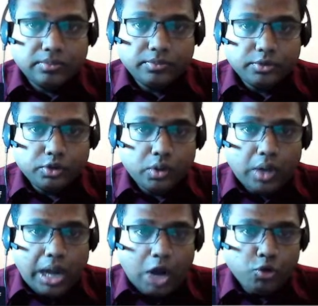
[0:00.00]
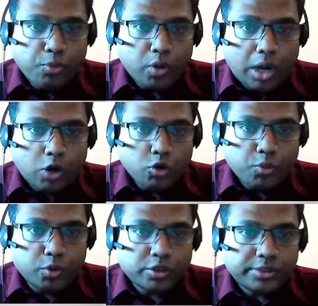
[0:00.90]
So
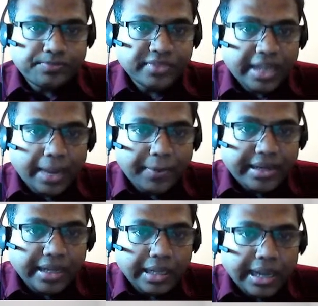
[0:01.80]
output, capital